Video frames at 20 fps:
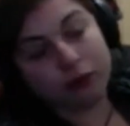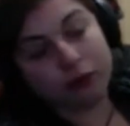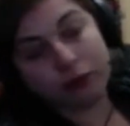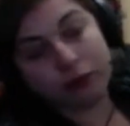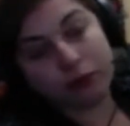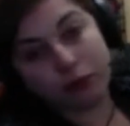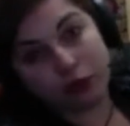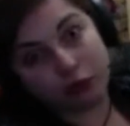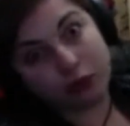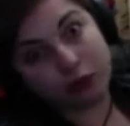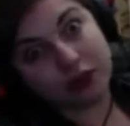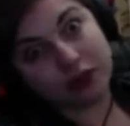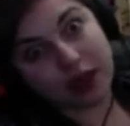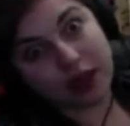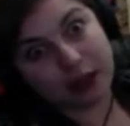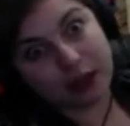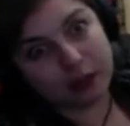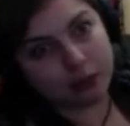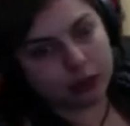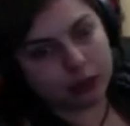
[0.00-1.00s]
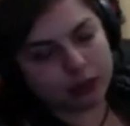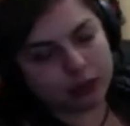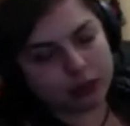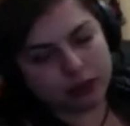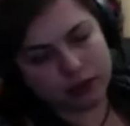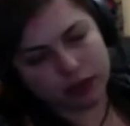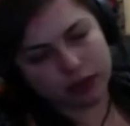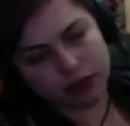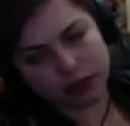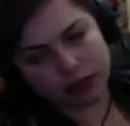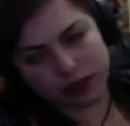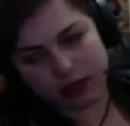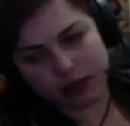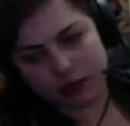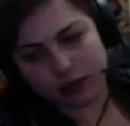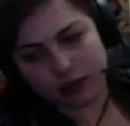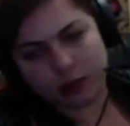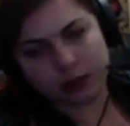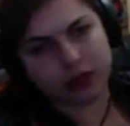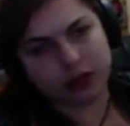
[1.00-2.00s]
girls and boys, really, is
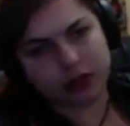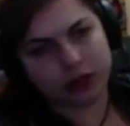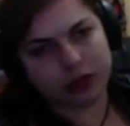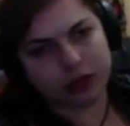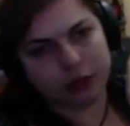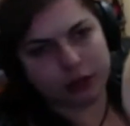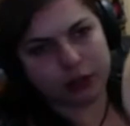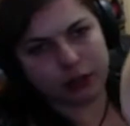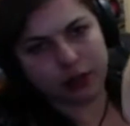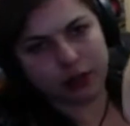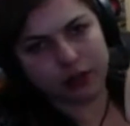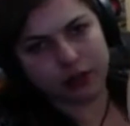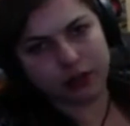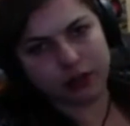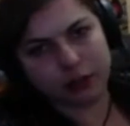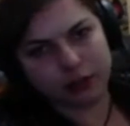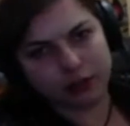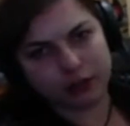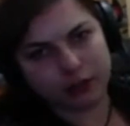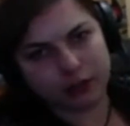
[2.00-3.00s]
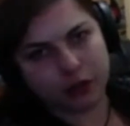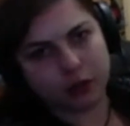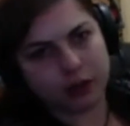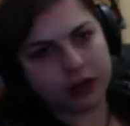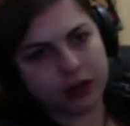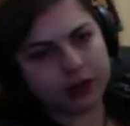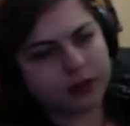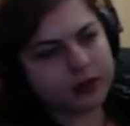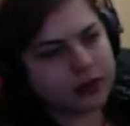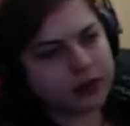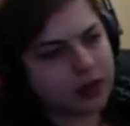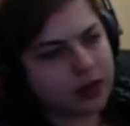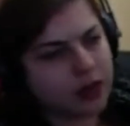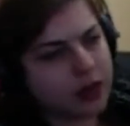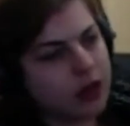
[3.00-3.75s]
what I'm talking about in terms of role models.